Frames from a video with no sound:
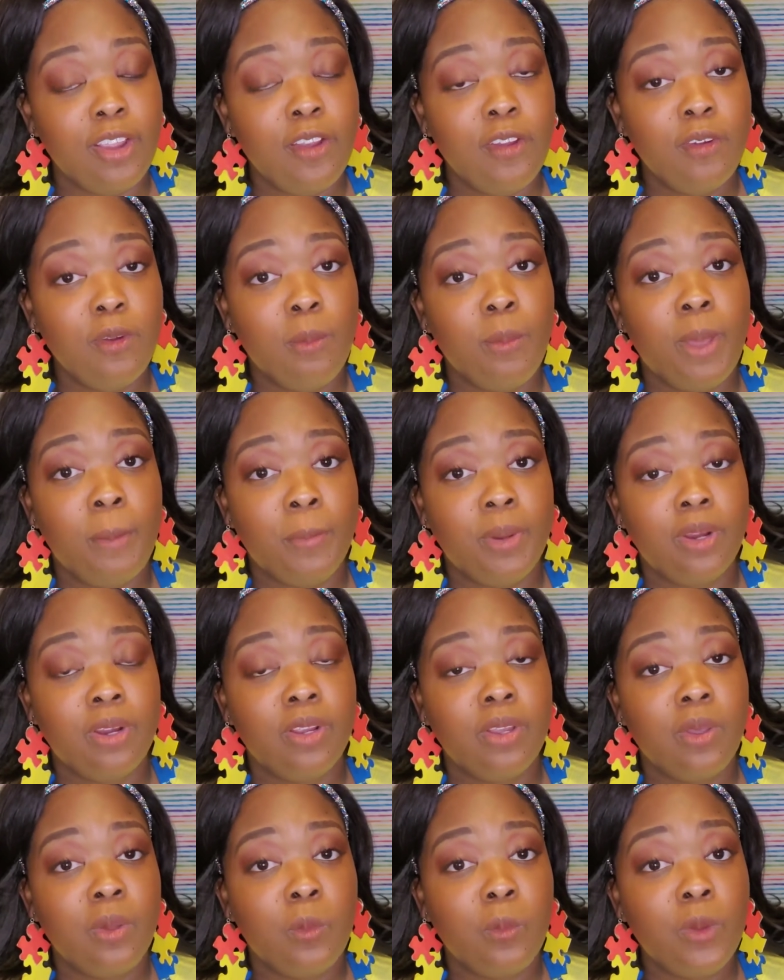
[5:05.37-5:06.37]
Remember,
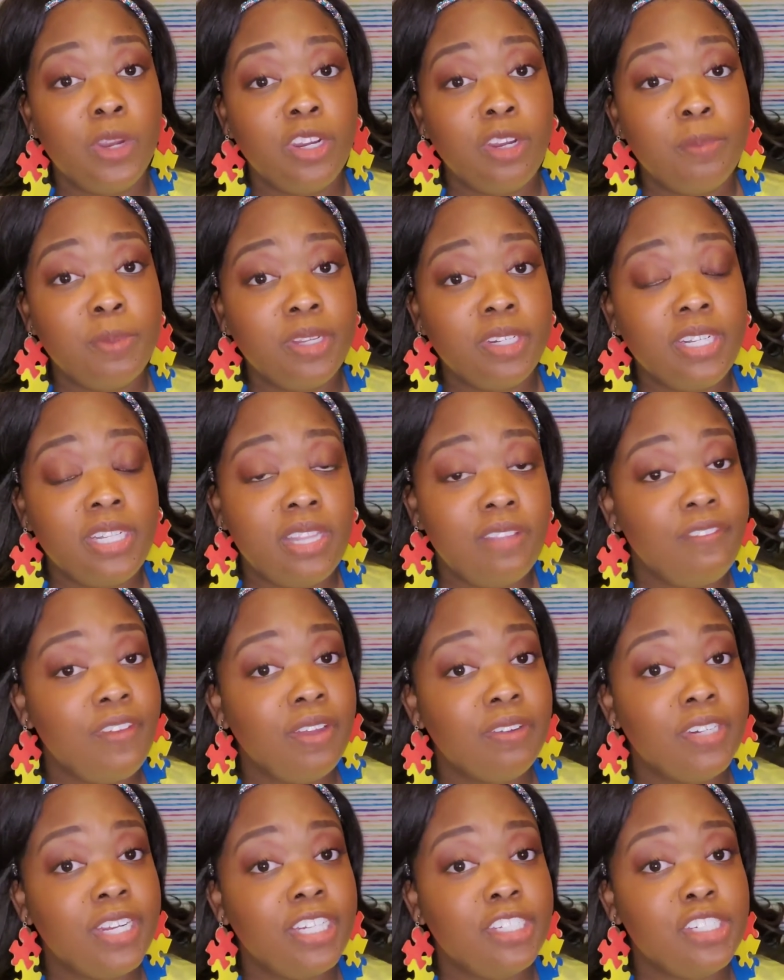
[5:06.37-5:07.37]
when you're building the
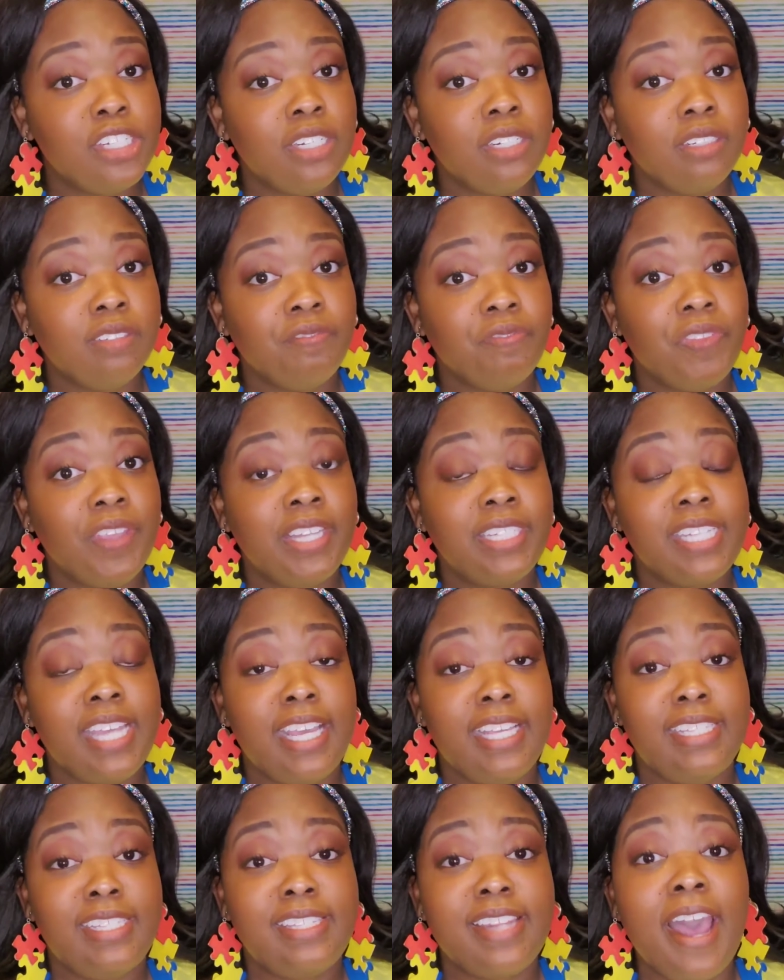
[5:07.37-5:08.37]
foundation, it
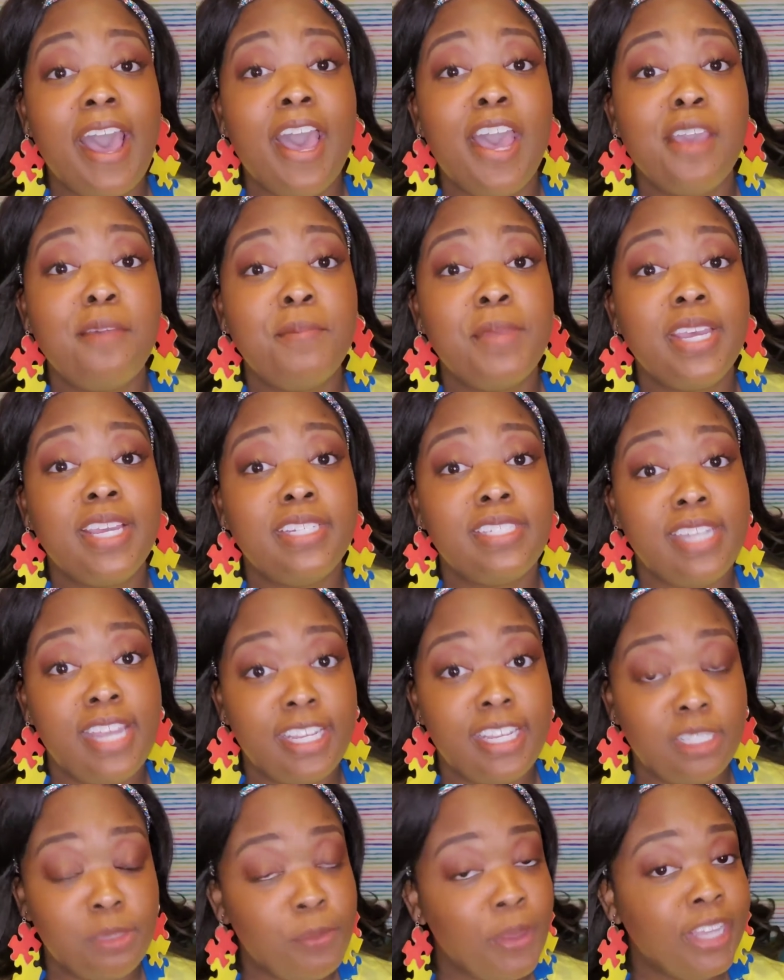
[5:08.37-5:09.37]
takes time, it
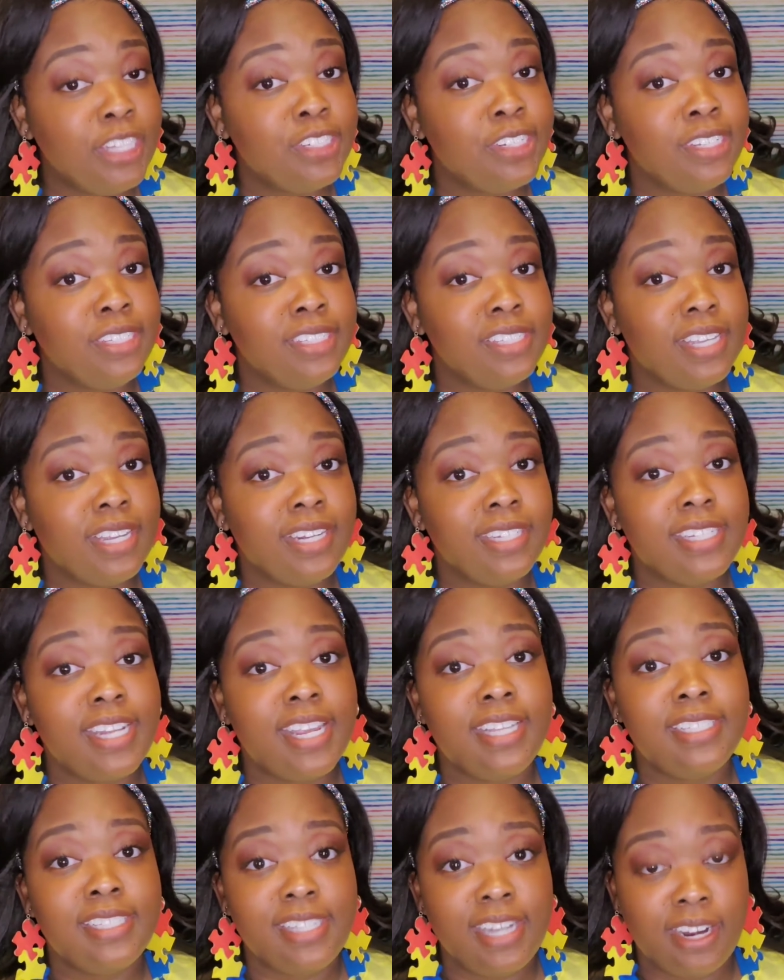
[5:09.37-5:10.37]
takes patience, and it
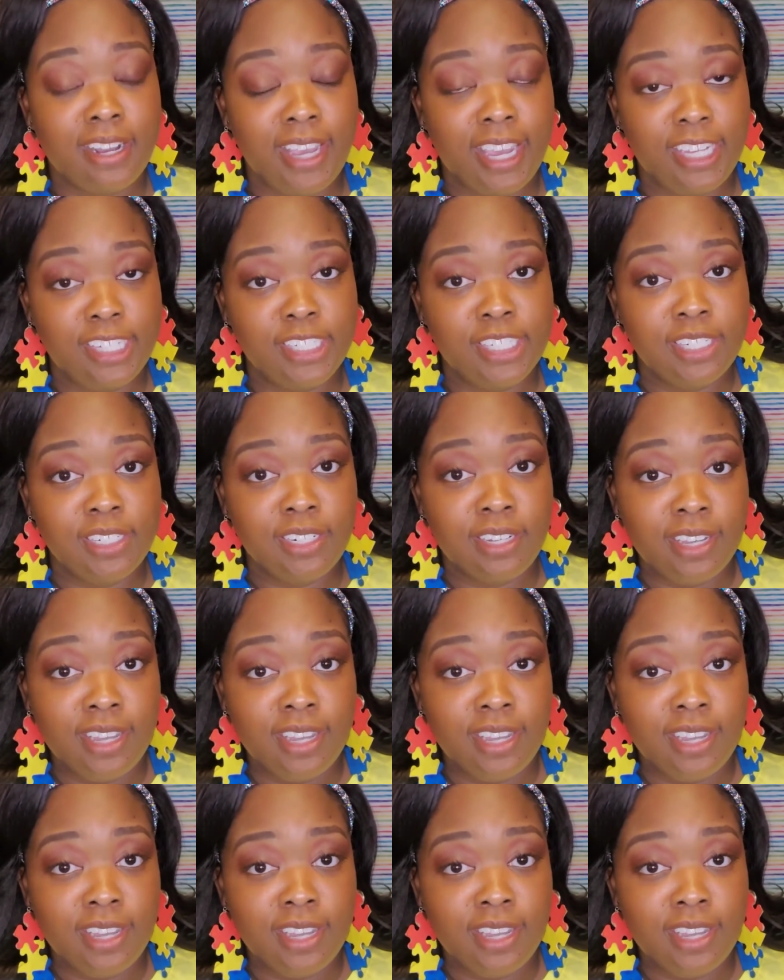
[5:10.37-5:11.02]
takes dedication.